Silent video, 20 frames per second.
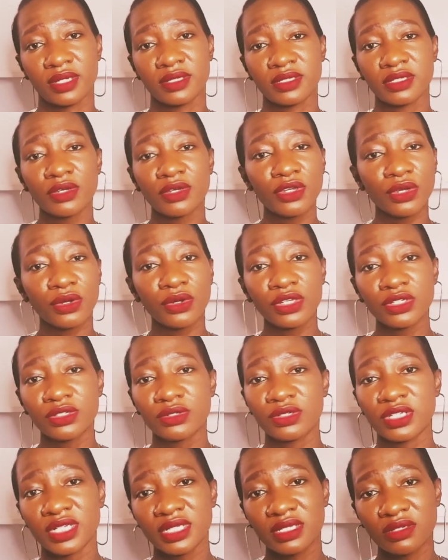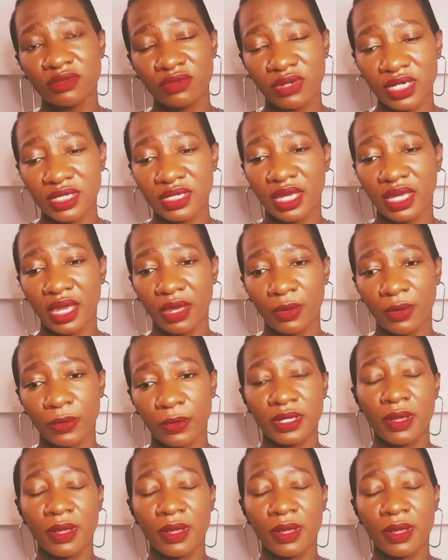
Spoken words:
So you're going to just create chaos.